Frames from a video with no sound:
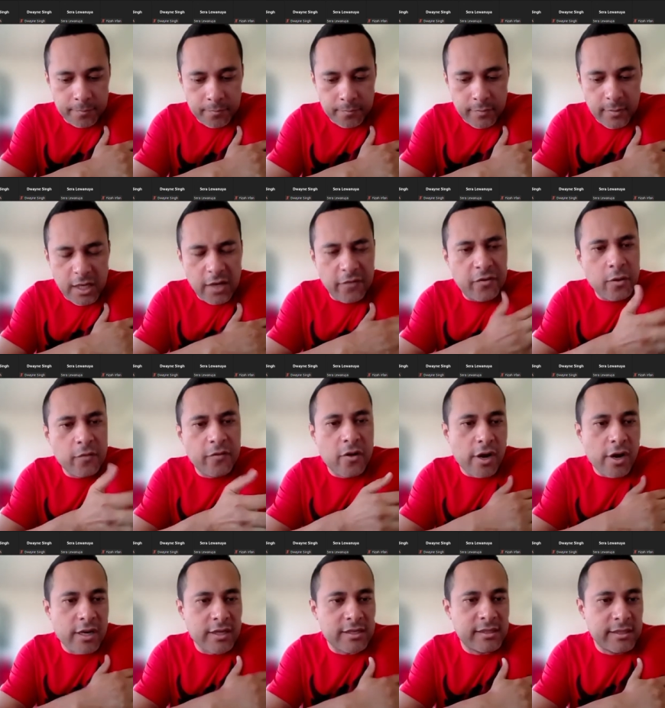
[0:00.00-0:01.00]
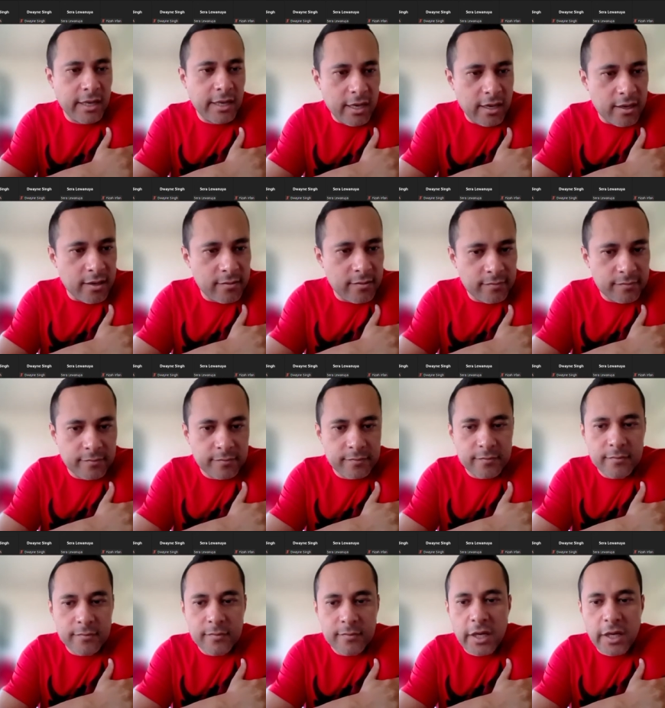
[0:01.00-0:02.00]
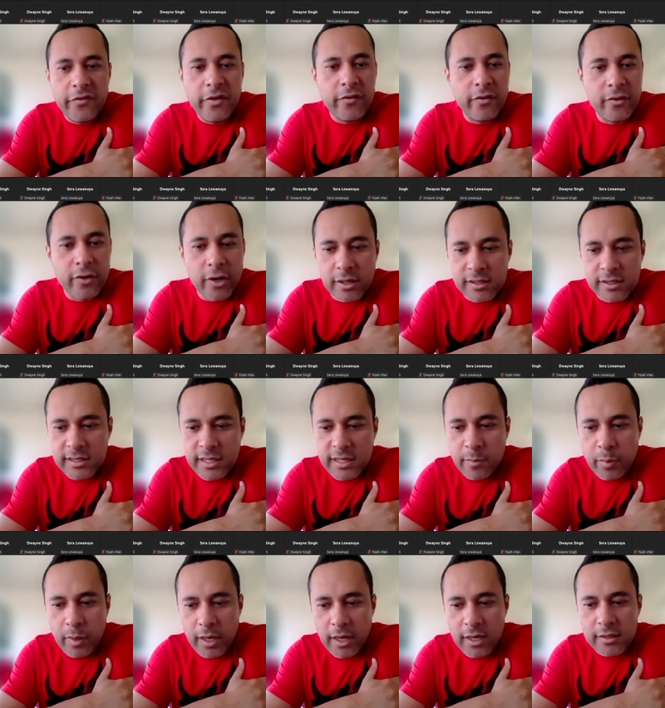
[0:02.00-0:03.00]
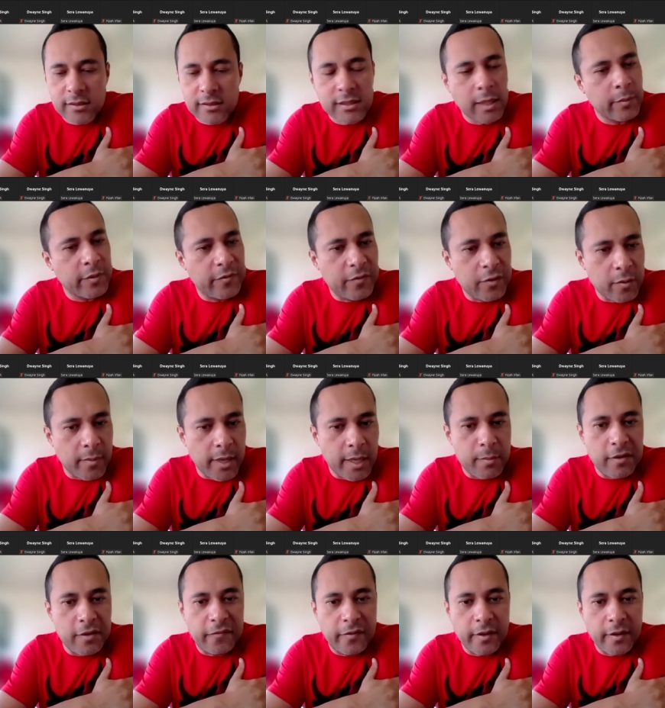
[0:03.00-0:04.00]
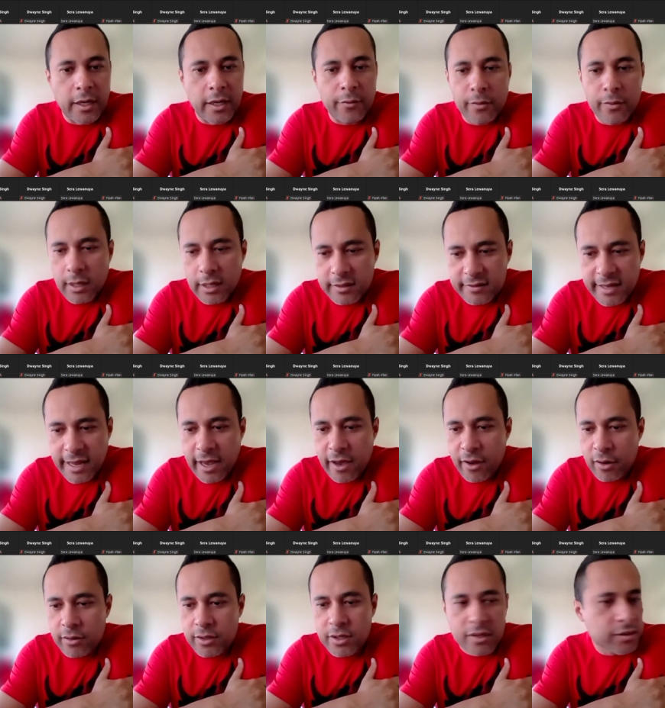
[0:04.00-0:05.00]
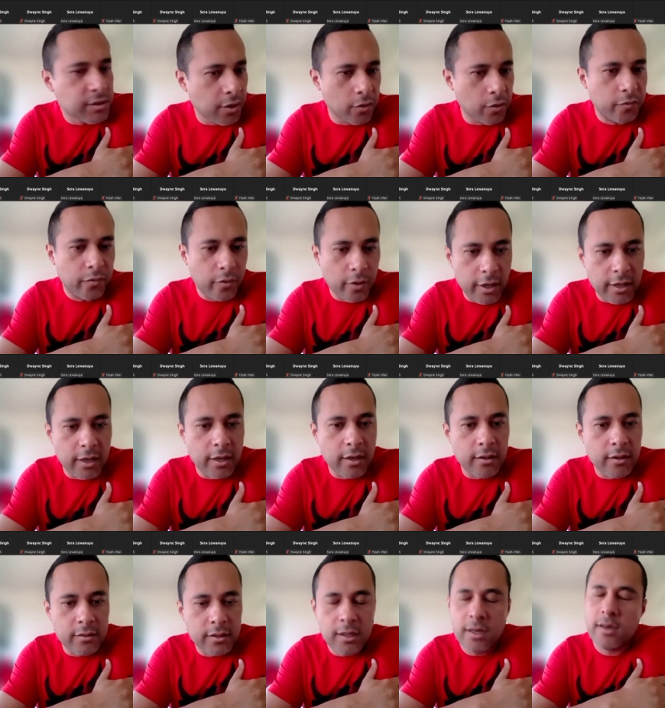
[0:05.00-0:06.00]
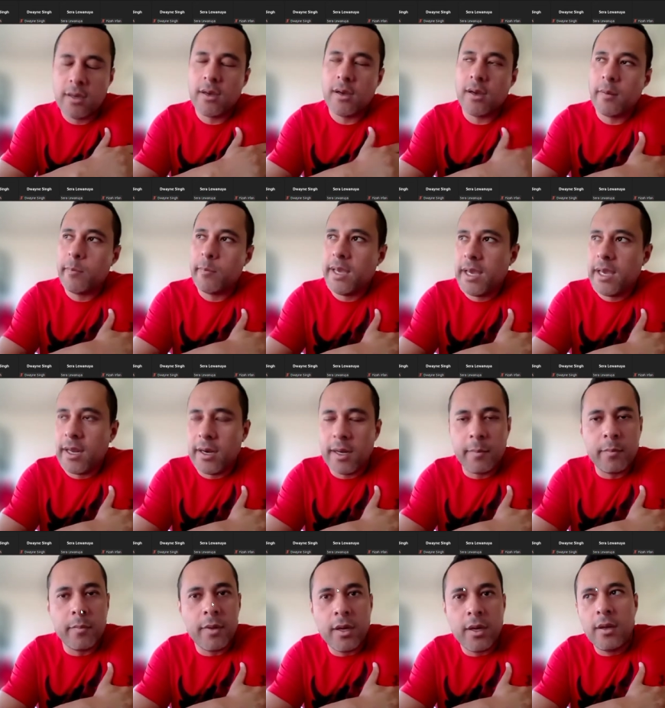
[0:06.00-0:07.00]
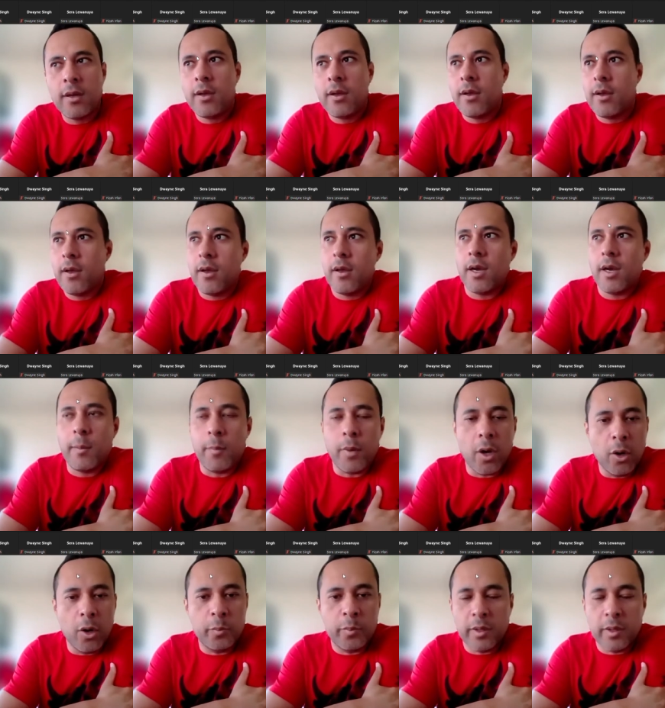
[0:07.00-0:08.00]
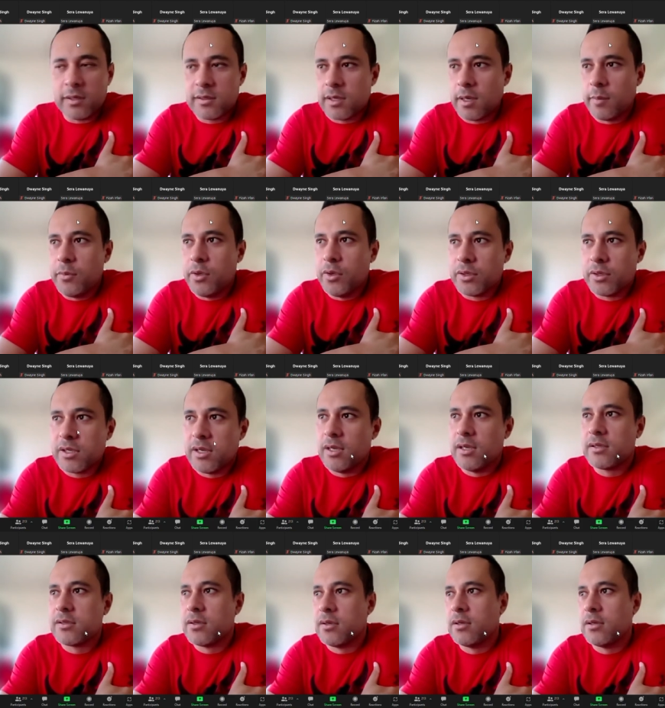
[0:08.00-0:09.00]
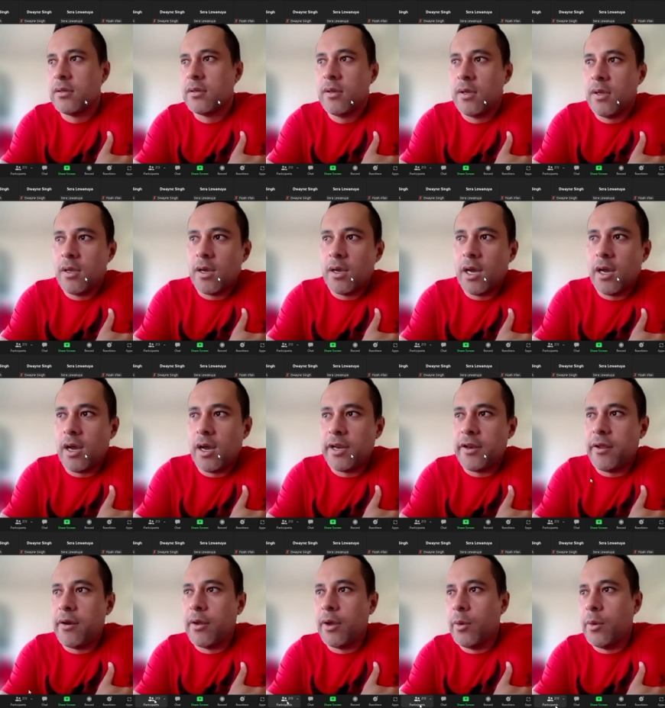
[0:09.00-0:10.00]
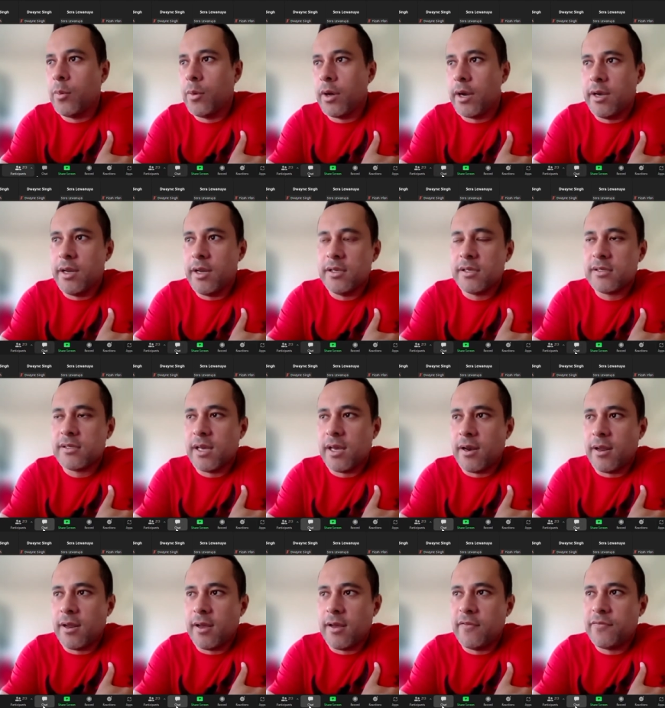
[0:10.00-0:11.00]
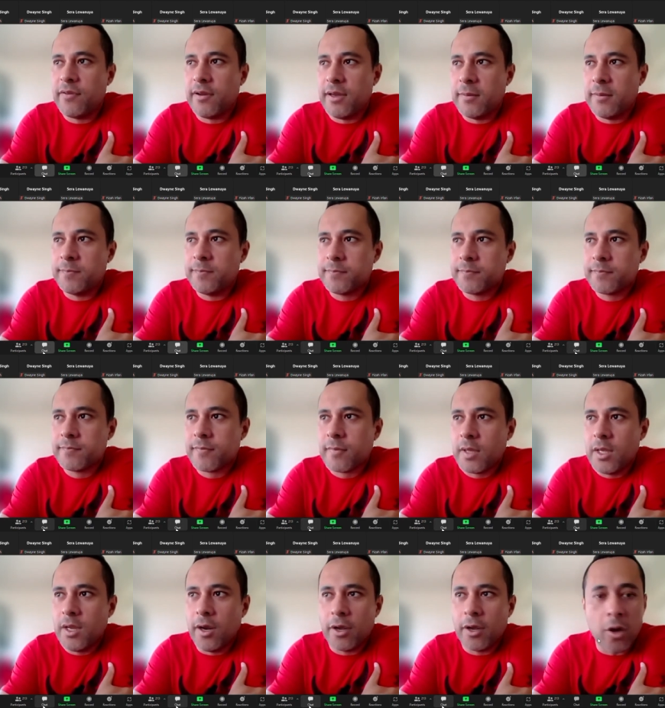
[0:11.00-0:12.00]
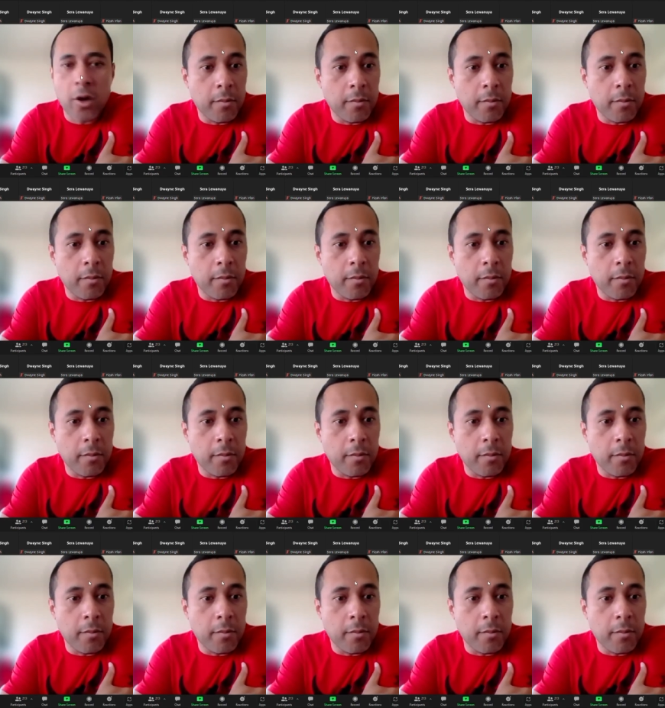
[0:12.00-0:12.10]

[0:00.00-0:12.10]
If you've got a C, if you've got a C plus, some of you may be feeling really down on yourself right now. Oh man, I'm hopeless, I'm useless, or I don't know what it is that I've gotten